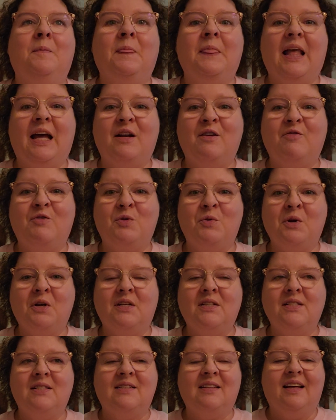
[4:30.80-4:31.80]
And of
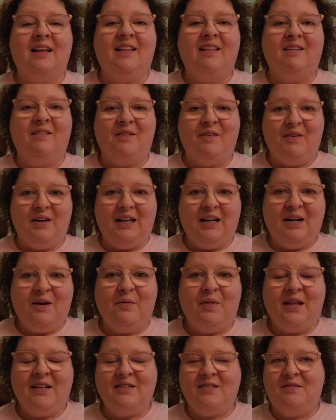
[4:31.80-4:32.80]
course,
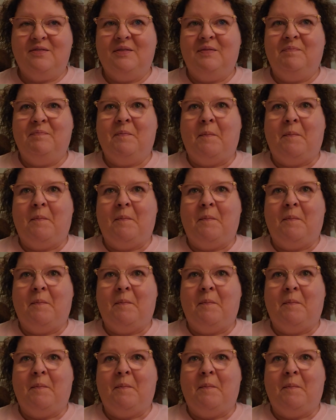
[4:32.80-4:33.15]
that's